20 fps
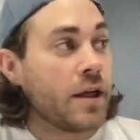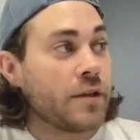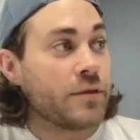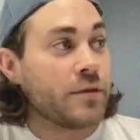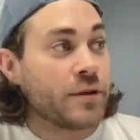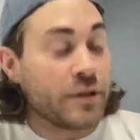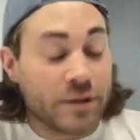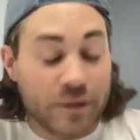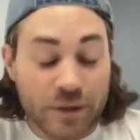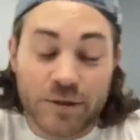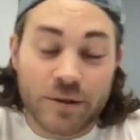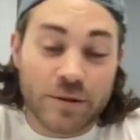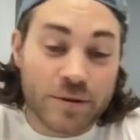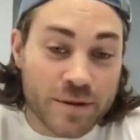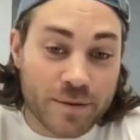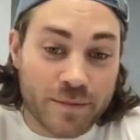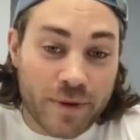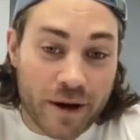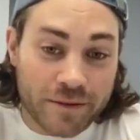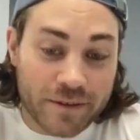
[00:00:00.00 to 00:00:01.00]
The good
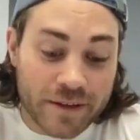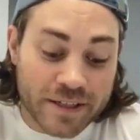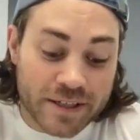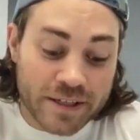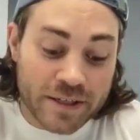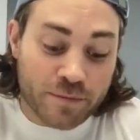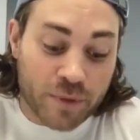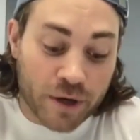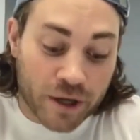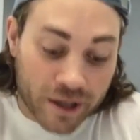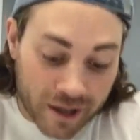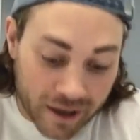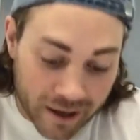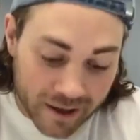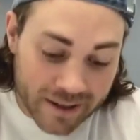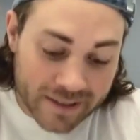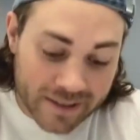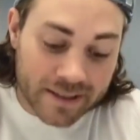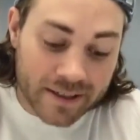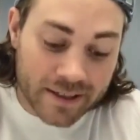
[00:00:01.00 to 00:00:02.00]
news about this is
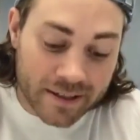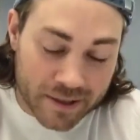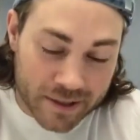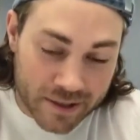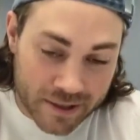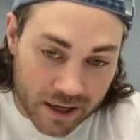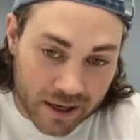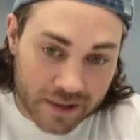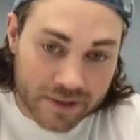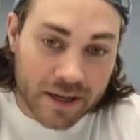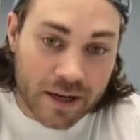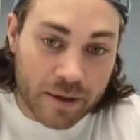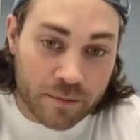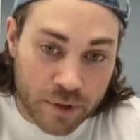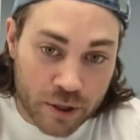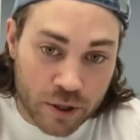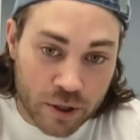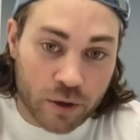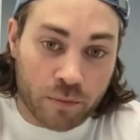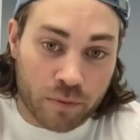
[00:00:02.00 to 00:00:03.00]
because it is such a
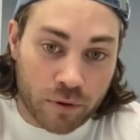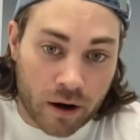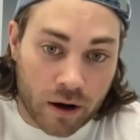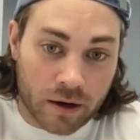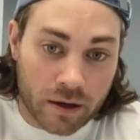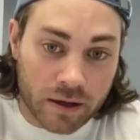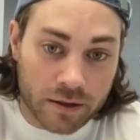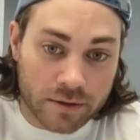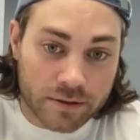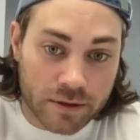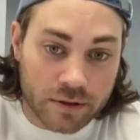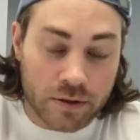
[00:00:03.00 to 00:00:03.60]
pure product,